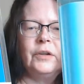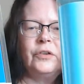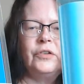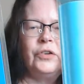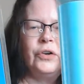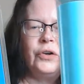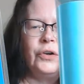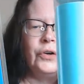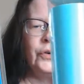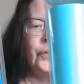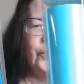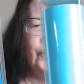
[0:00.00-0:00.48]
the
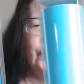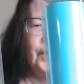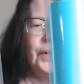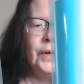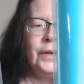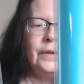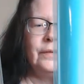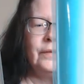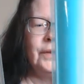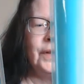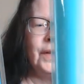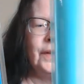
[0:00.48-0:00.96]

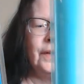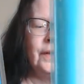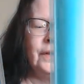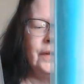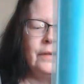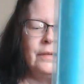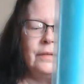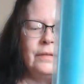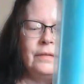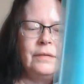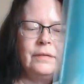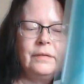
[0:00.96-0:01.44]
turquoise
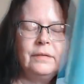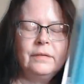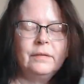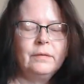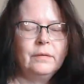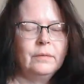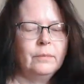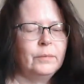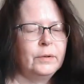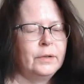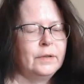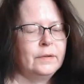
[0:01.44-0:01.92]
and this
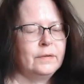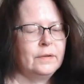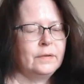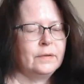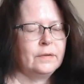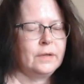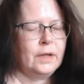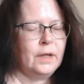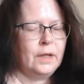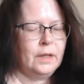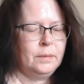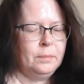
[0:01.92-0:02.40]
what is
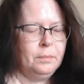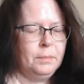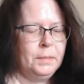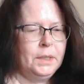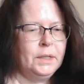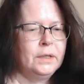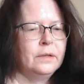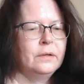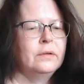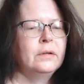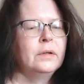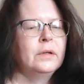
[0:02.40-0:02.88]
this called?
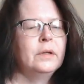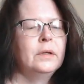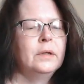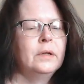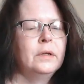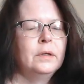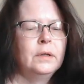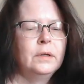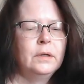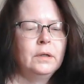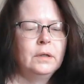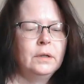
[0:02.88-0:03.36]
Mint.
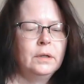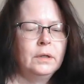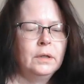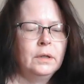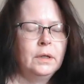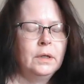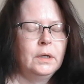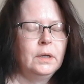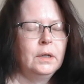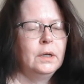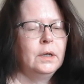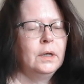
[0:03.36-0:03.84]

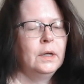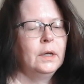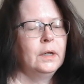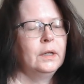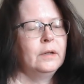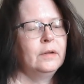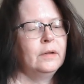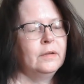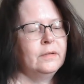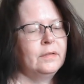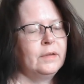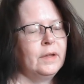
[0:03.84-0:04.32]

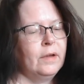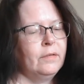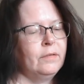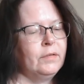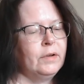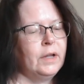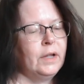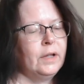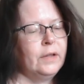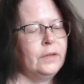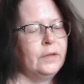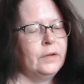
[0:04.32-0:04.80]
She does
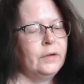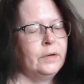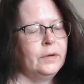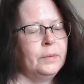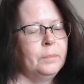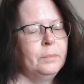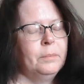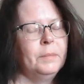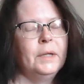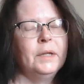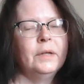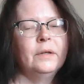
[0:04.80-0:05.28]
have it on
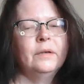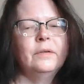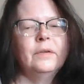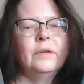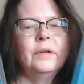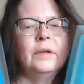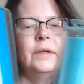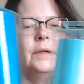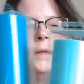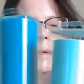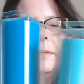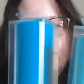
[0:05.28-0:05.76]
there.
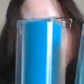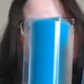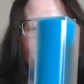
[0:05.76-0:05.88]
Mint.